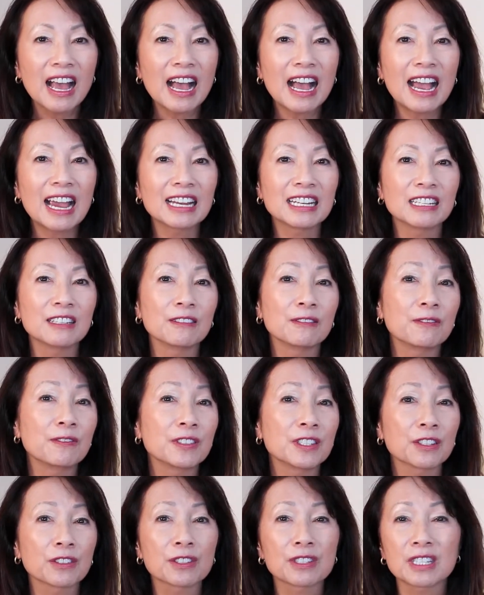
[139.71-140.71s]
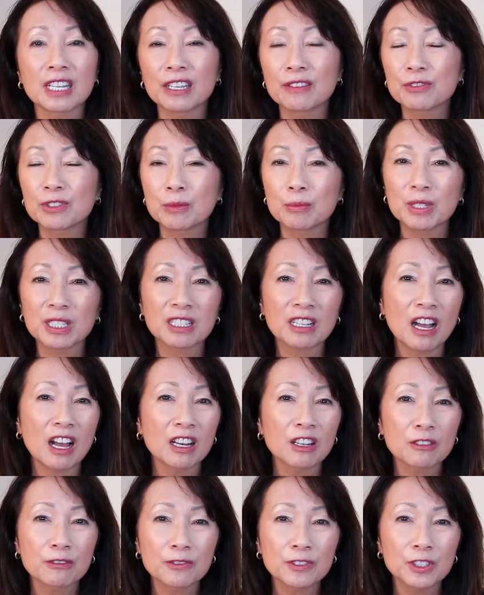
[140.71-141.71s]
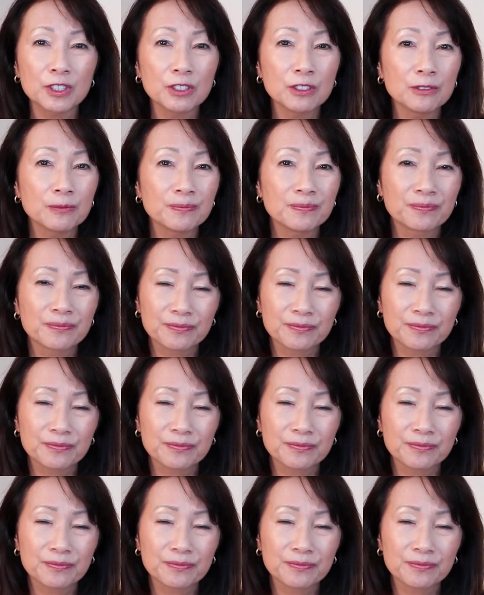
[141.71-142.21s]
I didn't feel safe to be colorful.